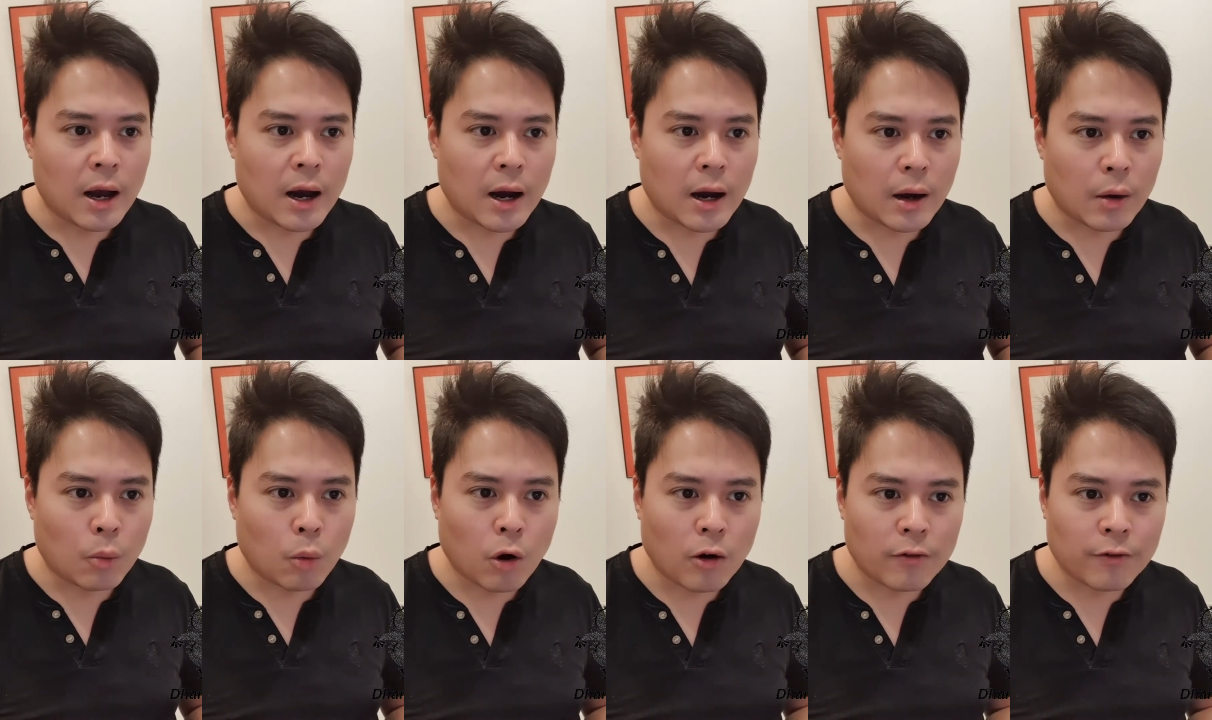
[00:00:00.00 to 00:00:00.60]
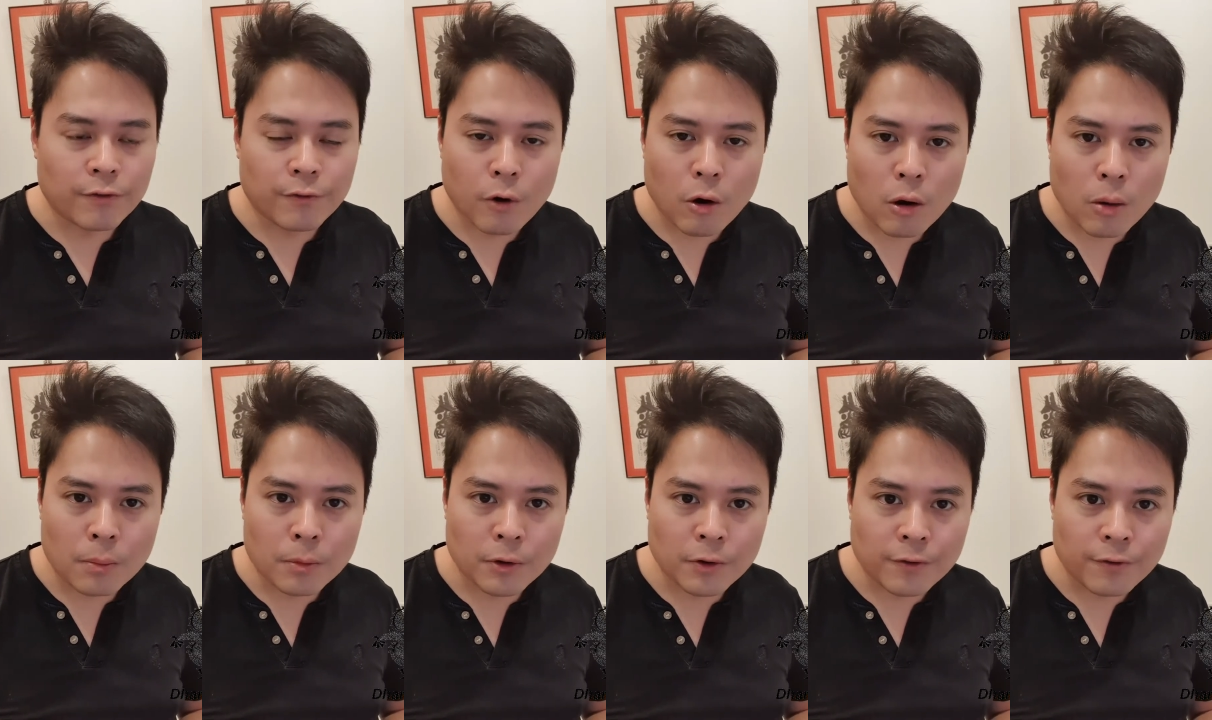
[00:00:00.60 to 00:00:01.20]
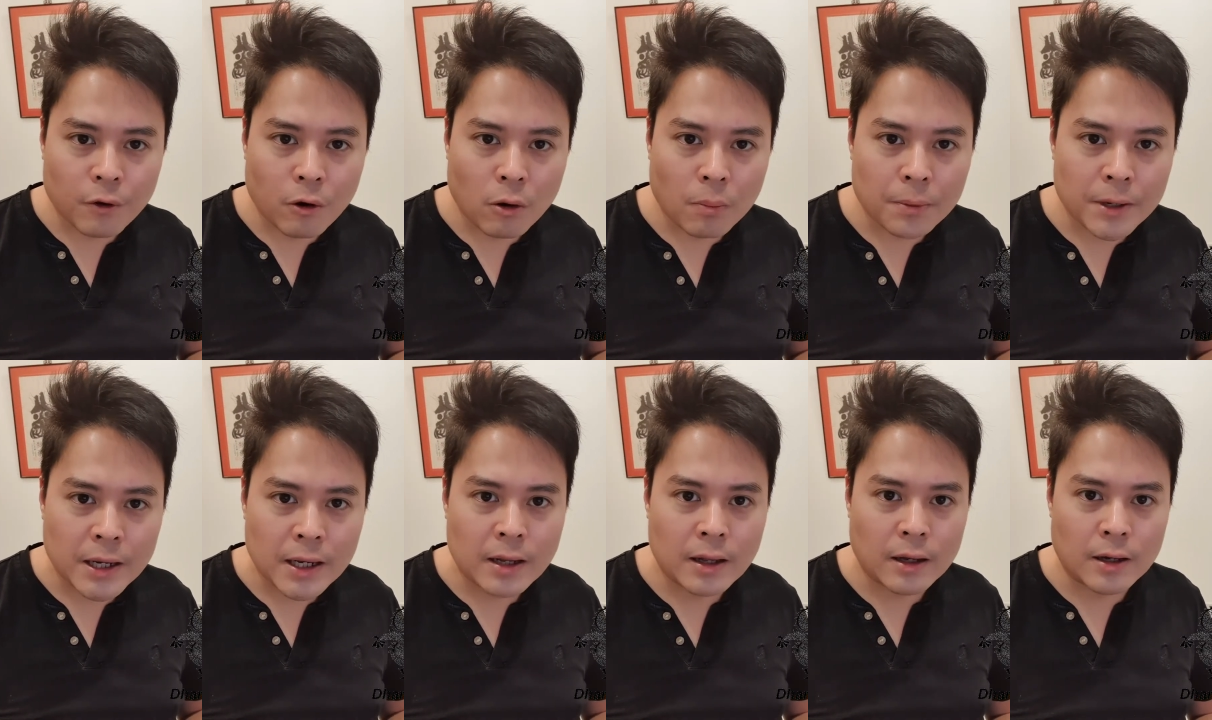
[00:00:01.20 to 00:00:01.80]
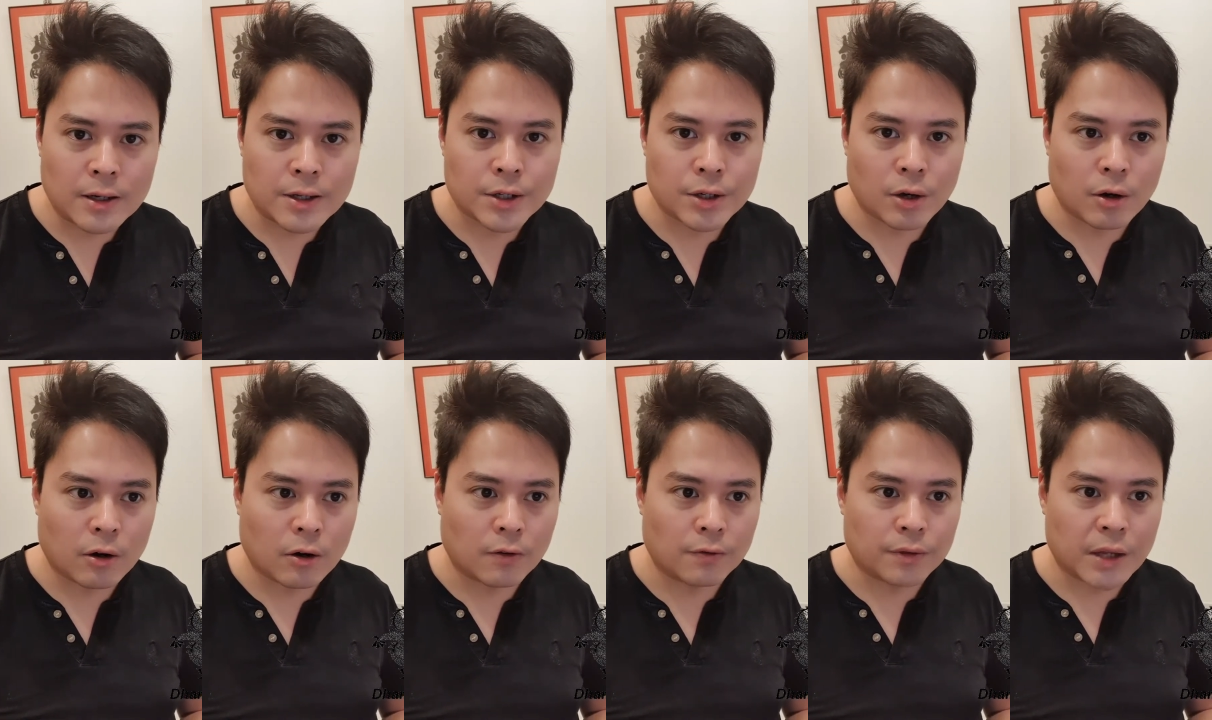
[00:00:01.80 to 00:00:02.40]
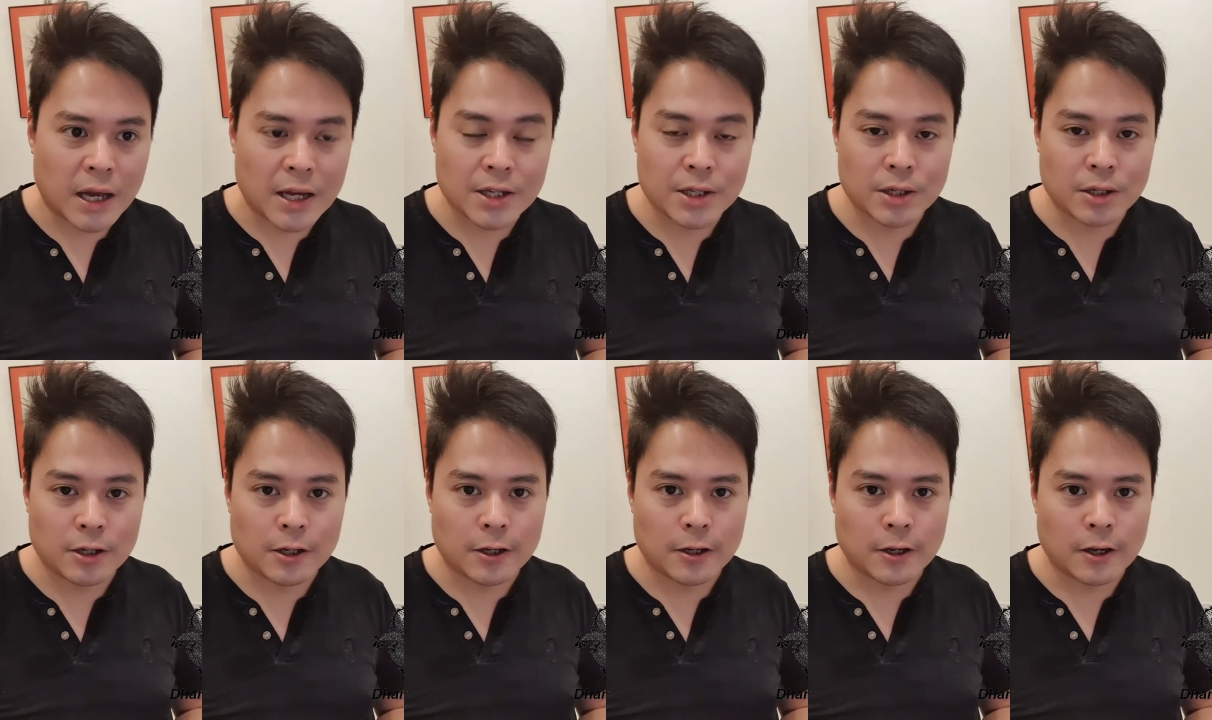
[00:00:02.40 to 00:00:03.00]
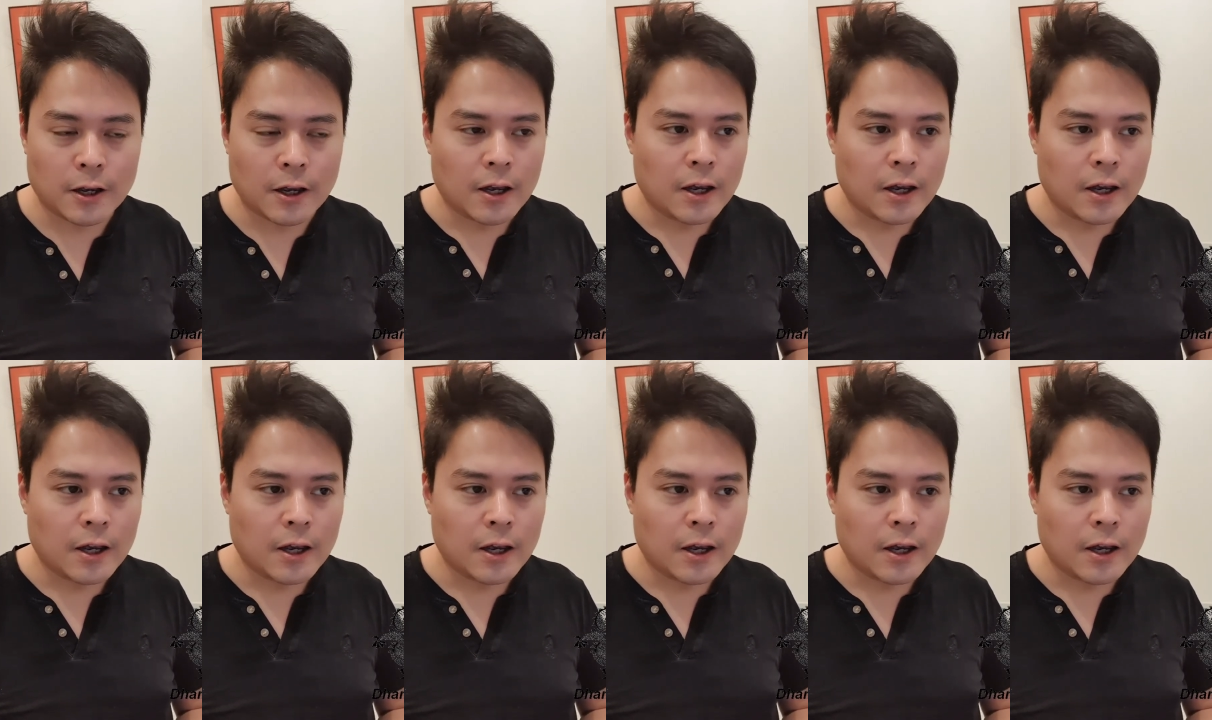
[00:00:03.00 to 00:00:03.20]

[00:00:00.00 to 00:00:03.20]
are what form the 4 pillars of destiny.